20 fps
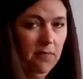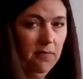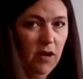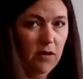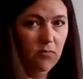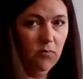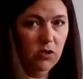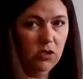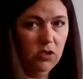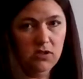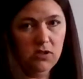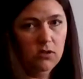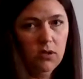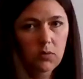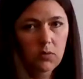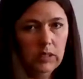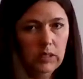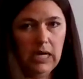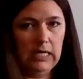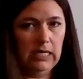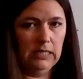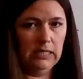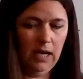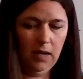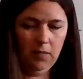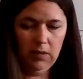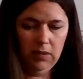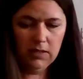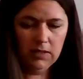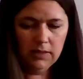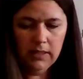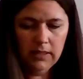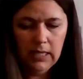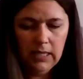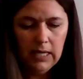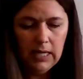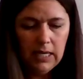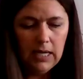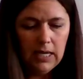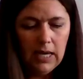frame. We just don't know what kind of time it is.
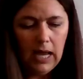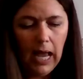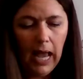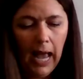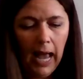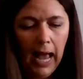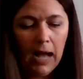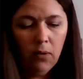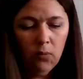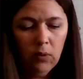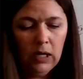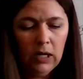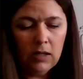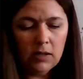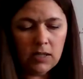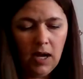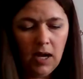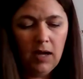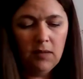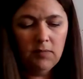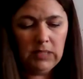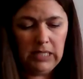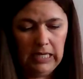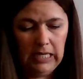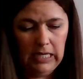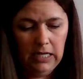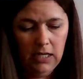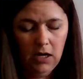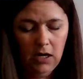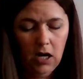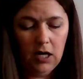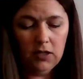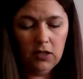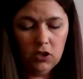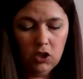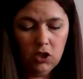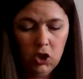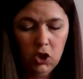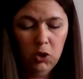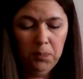At what time t are the
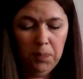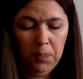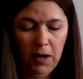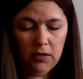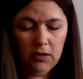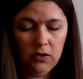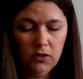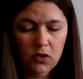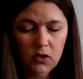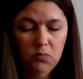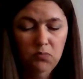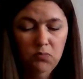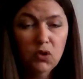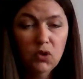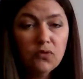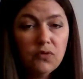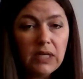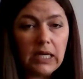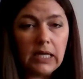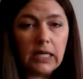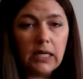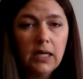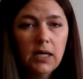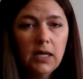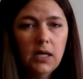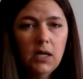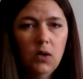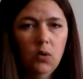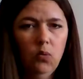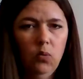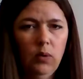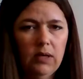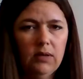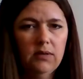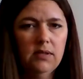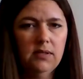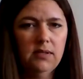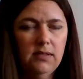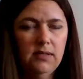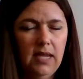two particles moving with
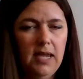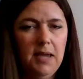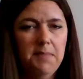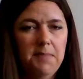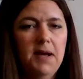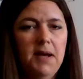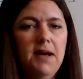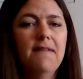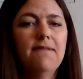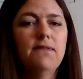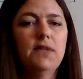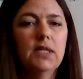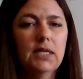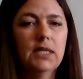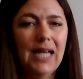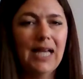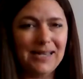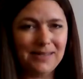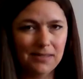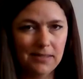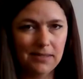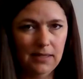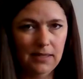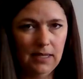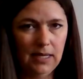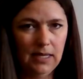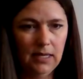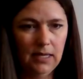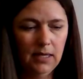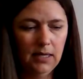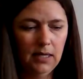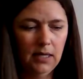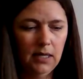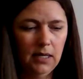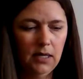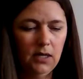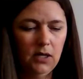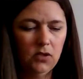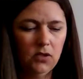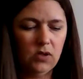the same velocity?
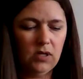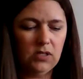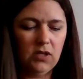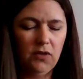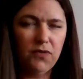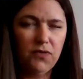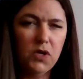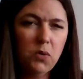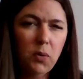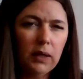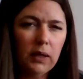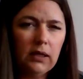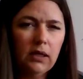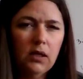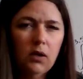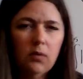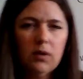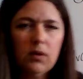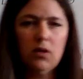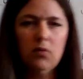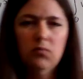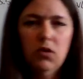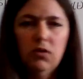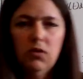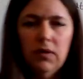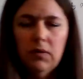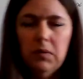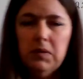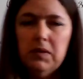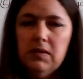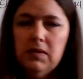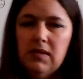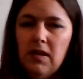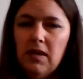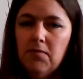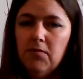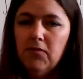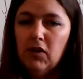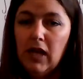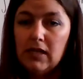So because if you want to know where they're moving with the same
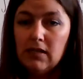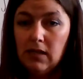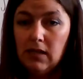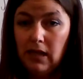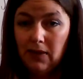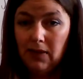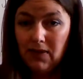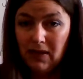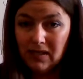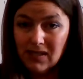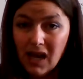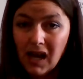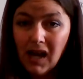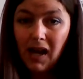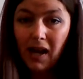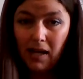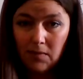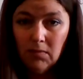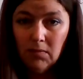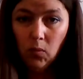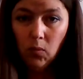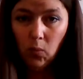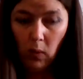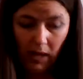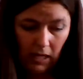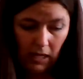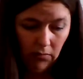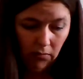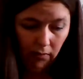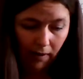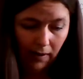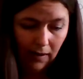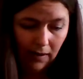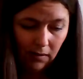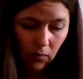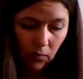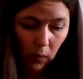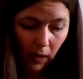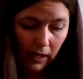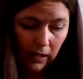velocity, the time, when, right?
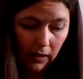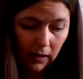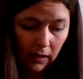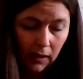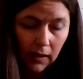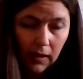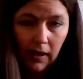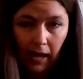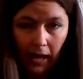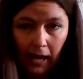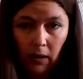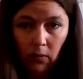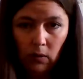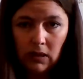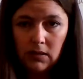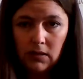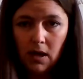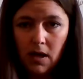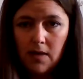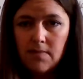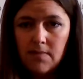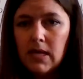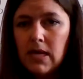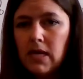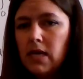When, at what time,